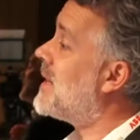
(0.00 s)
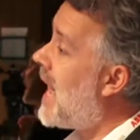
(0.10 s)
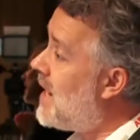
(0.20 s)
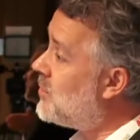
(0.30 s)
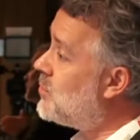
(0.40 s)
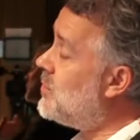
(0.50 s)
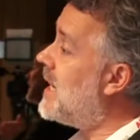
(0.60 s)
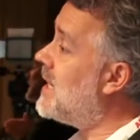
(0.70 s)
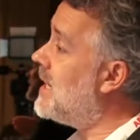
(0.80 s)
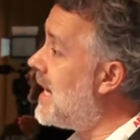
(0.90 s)
how do
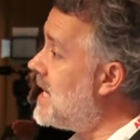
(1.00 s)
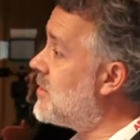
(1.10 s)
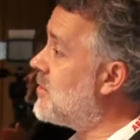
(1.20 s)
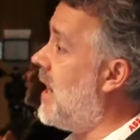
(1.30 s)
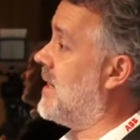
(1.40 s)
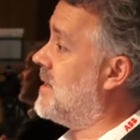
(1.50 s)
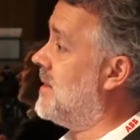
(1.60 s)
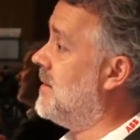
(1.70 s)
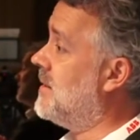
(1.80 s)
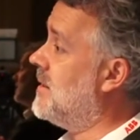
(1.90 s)
they interact?
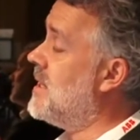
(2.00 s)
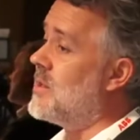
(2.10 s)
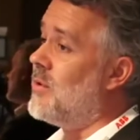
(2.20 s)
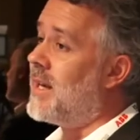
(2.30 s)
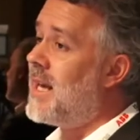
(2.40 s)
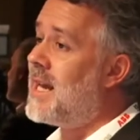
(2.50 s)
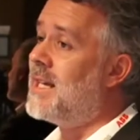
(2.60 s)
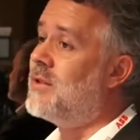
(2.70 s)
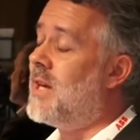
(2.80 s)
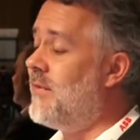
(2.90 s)
So again,
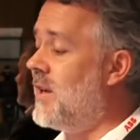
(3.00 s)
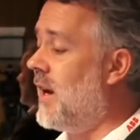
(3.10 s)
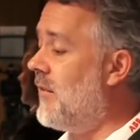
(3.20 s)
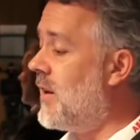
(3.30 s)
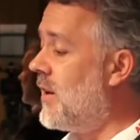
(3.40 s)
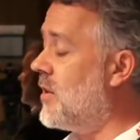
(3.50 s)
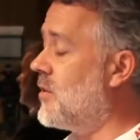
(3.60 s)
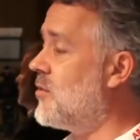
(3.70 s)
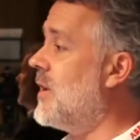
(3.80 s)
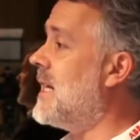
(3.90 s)
like to give you a very
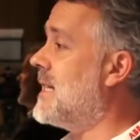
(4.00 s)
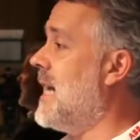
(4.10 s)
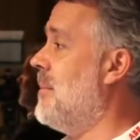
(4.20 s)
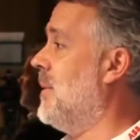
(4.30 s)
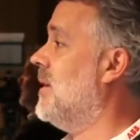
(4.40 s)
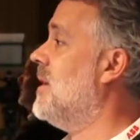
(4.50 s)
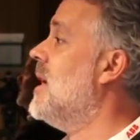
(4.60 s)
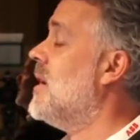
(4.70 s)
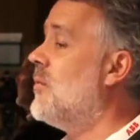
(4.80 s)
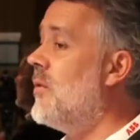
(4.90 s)
concrete example,
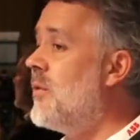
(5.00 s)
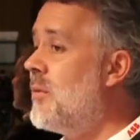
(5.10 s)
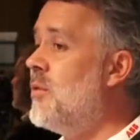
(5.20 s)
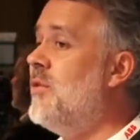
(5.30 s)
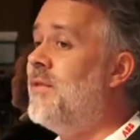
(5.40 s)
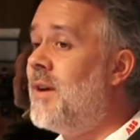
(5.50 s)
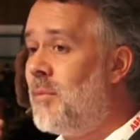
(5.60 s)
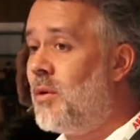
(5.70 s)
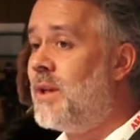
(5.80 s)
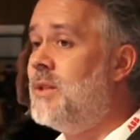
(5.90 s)
when we move
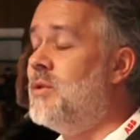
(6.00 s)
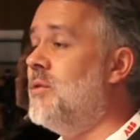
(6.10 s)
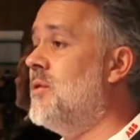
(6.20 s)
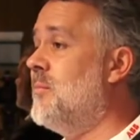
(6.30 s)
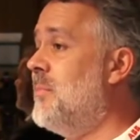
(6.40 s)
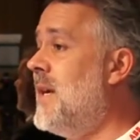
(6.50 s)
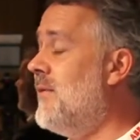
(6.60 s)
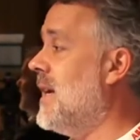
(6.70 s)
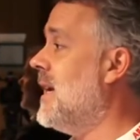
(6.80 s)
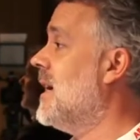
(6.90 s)
more into
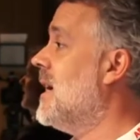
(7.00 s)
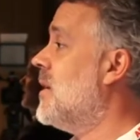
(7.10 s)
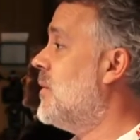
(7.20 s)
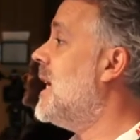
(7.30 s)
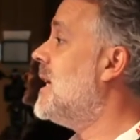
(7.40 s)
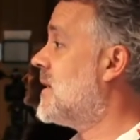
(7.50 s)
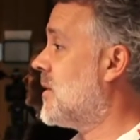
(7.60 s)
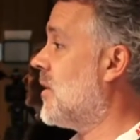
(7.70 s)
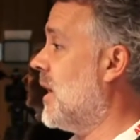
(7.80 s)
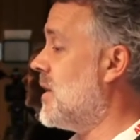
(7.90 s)
PV, we need
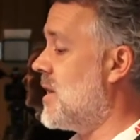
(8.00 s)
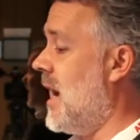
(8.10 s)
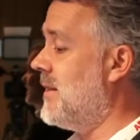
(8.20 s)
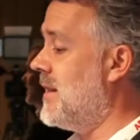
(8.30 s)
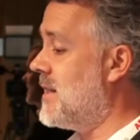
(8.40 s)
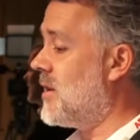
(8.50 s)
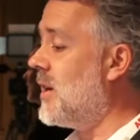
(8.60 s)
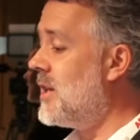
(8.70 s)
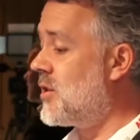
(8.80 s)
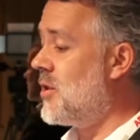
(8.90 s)
storage. And the
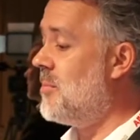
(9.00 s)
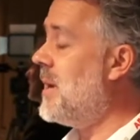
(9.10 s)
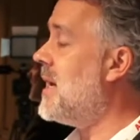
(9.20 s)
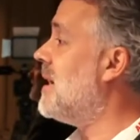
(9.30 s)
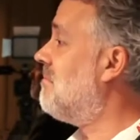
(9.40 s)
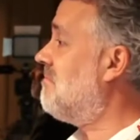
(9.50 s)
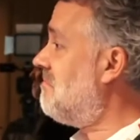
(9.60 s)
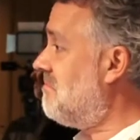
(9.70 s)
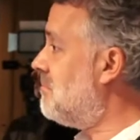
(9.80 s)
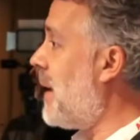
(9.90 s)
storage could be
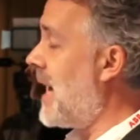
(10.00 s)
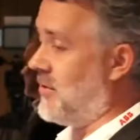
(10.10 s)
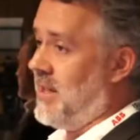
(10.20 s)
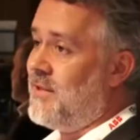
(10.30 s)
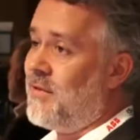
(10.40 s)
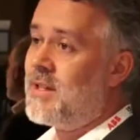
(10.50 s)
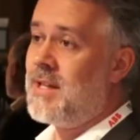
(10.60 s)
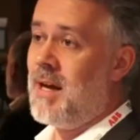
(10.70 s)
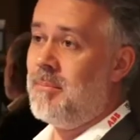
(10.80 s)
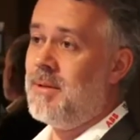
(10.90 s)
batteries, for
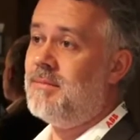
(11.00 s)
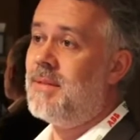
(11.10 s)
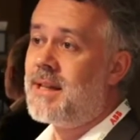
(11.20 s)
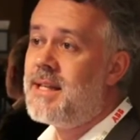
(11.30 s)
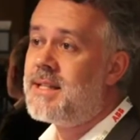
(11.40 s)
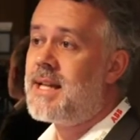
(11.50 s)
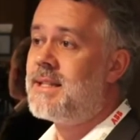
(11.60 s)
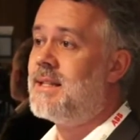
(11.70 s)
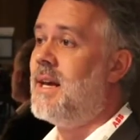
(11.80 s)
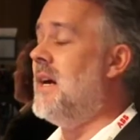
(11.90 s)
example. At least
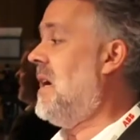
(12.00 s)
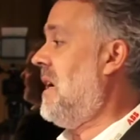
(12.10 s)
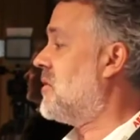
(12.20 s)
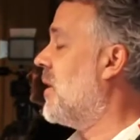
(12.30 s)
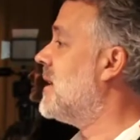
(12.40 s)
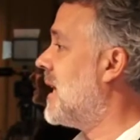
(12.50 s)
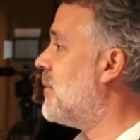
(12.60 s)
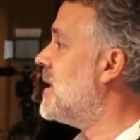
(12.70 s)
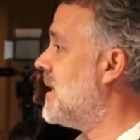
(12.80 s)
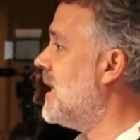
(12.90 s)
that's a trend that
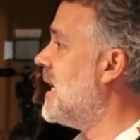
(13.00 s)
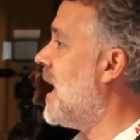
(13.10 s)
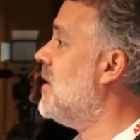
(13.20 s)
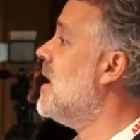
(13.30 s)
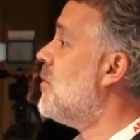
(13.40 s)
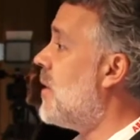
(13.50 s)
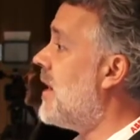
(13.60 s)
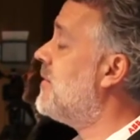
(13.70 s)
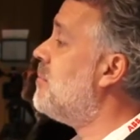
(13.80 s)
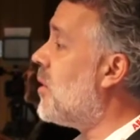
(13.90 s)
we see now. We
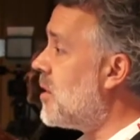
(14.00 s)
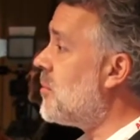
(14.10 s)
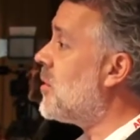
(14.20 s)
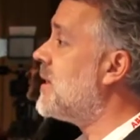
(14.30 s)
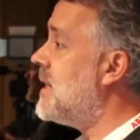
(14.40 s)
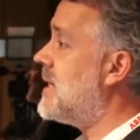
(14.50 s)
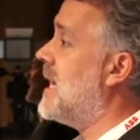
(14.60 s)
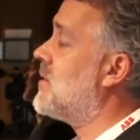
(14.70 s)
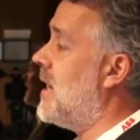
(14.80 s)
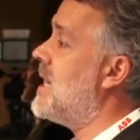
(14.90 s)
have more and more
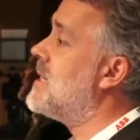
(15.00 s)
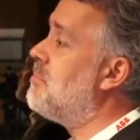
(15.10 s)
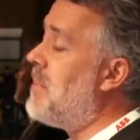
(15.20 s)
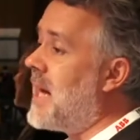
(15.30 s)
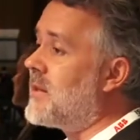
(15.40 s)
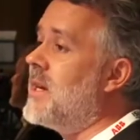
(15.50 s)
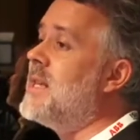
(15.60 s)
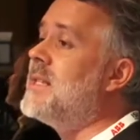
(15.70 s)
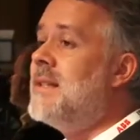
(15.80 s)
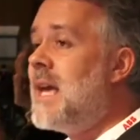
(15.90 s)
decentralized
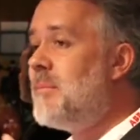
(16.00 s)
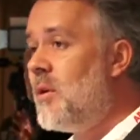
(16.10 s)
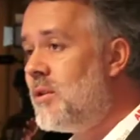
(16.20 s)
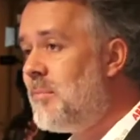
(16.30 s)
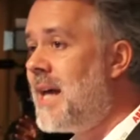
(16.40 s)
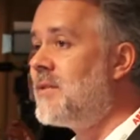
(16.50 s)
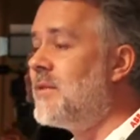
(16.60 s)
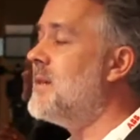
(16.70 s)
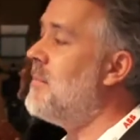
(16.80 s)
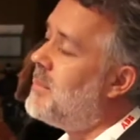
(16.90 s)
batteries, neighborhood
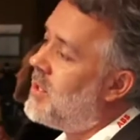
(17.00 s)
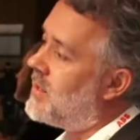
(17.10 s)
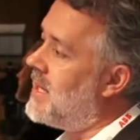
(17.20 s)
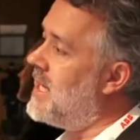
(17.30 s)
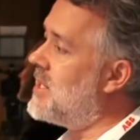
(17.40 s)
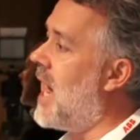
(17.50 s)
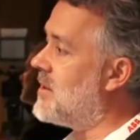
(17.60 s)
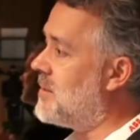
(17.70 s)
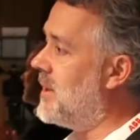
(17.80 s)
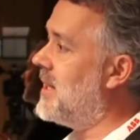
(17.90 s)
batteries, maybe not in each
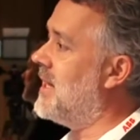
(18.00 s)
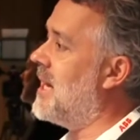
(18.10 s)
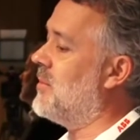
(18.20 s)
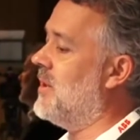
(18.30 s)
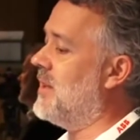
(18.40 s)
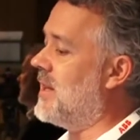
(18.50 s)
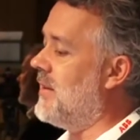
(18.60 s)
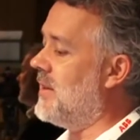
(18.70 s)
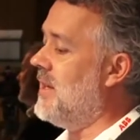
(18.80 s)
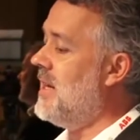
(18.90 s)
house, but in neighborhood
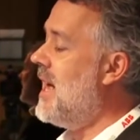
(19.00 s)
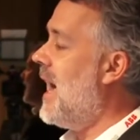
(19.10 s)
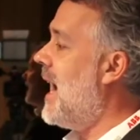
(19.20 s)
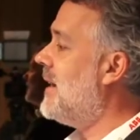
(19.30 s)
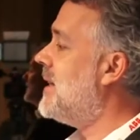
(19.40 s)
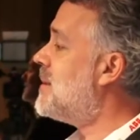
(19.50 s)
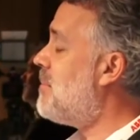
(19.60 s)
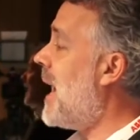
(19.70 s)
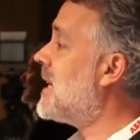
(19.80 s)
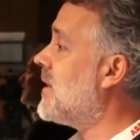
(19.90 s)
level. And these
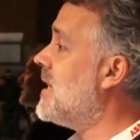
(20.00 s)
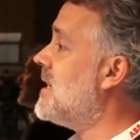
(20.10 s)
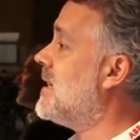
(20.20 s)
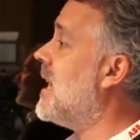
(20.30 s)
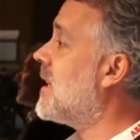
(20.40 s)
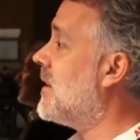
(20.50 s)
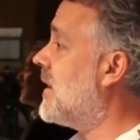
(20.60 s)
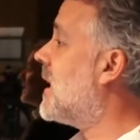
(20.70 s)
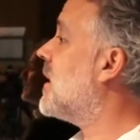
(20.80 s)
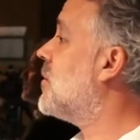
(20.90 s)
batteries, they are
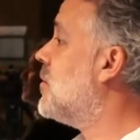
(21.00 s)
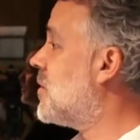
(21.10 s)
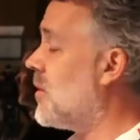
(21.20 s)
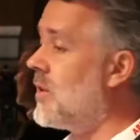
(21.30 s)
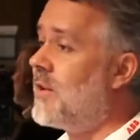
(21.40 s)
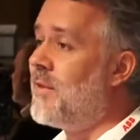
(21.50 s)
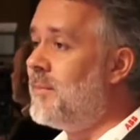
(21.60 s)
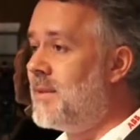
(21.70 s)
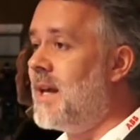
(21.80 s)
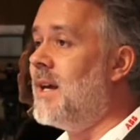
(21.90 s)
there to store from
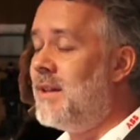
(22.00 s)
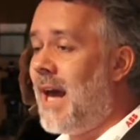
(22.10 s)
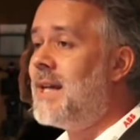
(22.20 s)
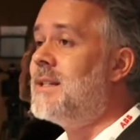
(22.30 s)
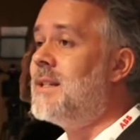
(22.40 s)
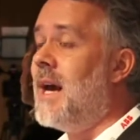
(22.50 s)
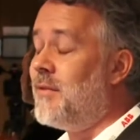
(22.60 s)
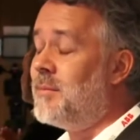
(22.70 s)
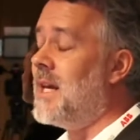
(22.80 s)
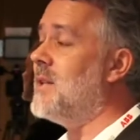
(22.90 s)

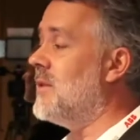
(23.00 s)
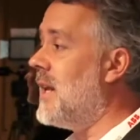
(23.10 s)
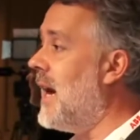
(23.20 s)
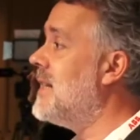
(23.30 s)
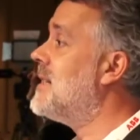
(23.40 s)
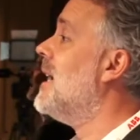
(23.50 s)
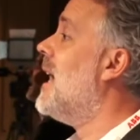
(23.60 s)
day to night.